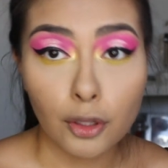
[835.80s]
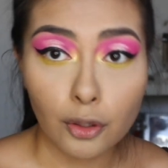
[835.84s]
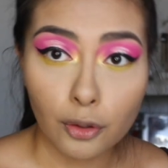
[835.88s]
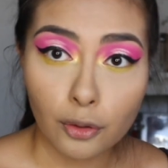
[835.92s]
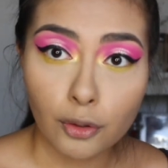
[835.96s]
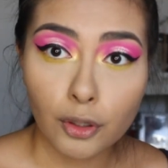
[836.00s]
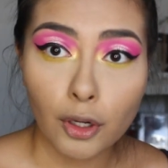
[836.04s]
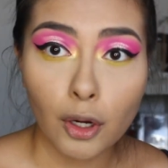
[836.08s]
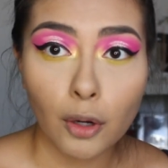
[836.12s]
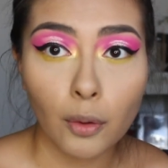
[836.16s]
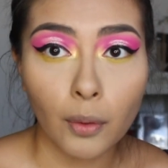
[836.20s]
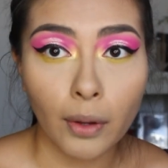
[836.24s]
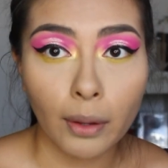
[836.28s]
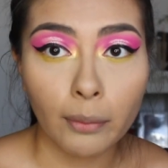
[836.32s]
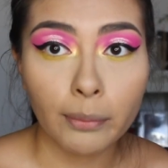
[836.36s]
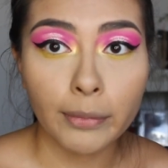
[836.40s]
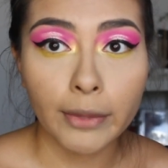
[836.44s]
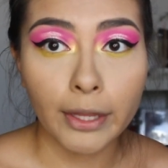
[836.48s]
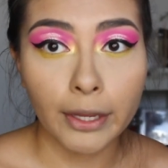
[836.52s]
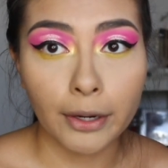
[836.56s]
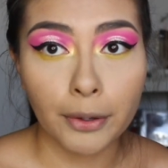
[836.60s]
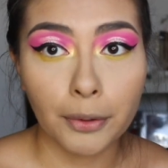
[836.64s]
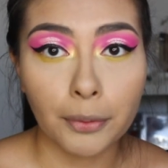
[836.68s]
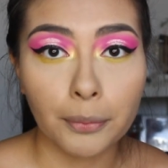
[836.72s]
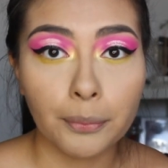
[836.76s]
you know I'm
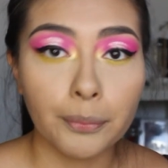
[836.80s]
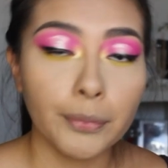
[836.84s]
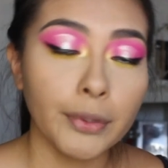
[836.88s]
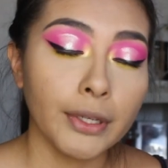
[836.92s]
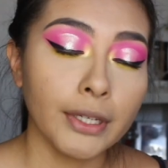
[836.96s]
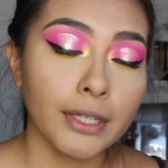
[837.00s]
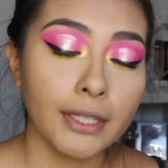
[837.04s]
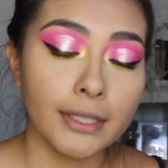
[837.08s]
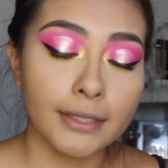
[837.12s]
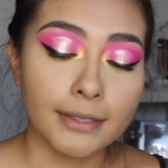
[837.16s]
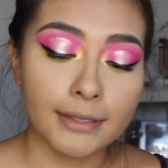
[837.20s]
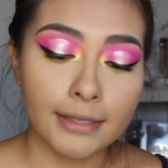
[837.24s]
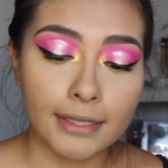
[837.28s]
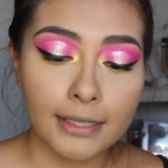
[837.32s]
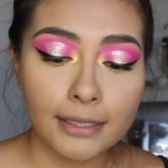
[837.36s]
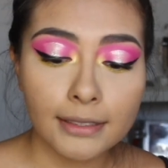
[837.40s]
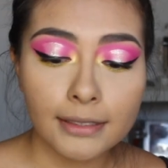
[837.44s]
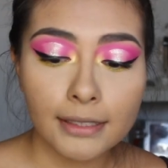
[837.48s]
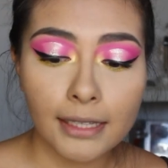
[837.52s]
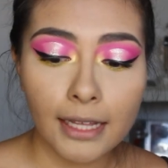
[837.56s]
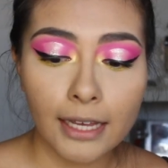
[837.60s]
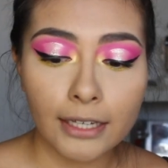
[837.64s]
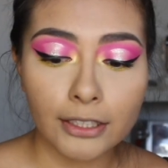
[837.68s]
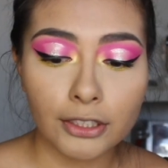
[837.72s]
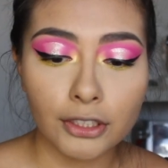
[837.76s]
there because
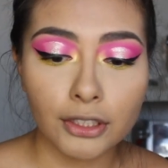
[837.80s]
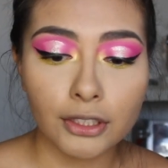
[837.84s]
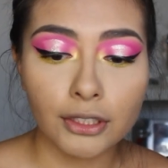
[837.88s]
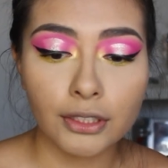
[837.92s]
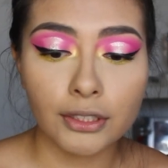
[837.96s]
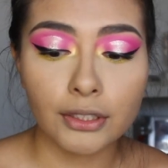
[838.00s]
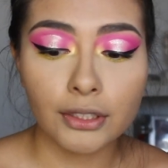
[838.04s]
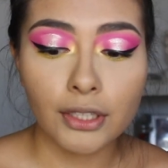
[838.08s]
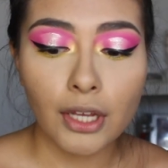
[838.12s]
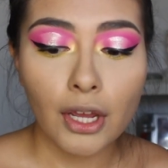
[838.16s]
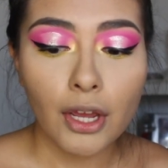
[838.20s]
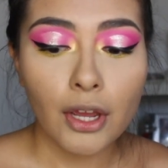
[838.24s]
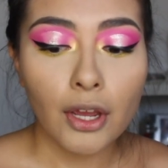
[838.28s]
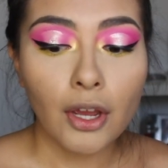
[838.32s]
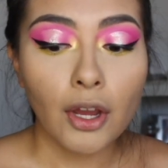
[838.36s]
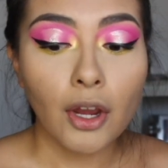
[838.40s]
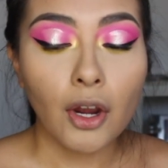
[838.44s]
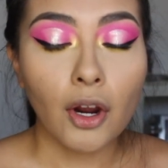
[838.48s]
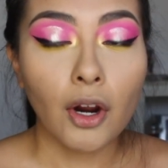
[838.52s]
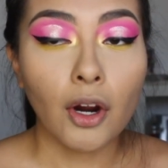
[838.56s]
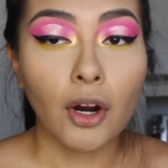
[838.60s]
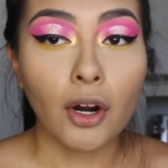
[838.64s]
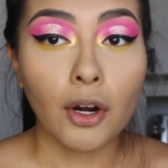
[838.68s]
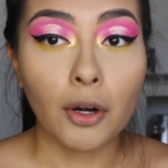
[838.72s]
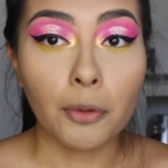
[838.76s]
these lashes
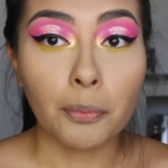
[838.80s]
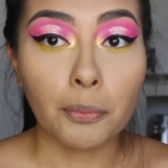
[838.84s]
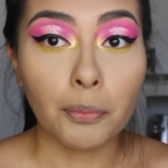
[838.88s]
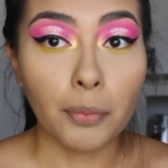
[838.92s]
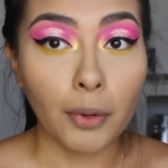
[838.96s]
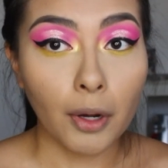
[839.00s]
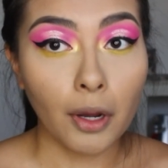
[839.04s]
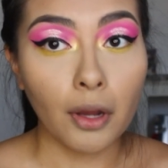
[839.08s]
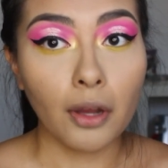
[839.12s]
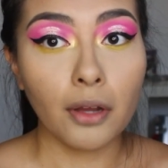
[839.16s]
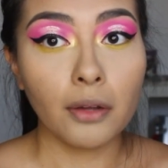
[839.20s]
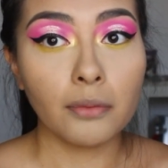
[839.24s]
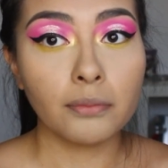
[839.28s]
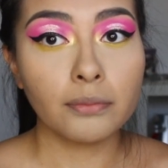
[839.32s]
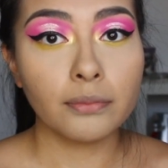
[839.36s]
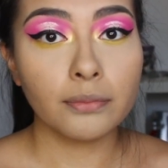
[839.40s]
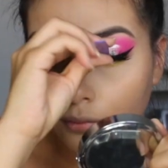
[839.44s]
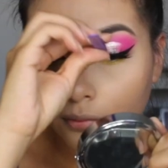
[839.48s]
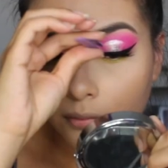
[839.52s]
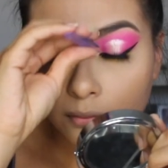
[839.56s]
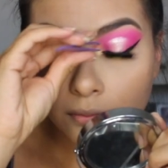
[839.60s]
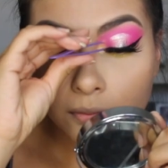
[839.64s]
are bomb.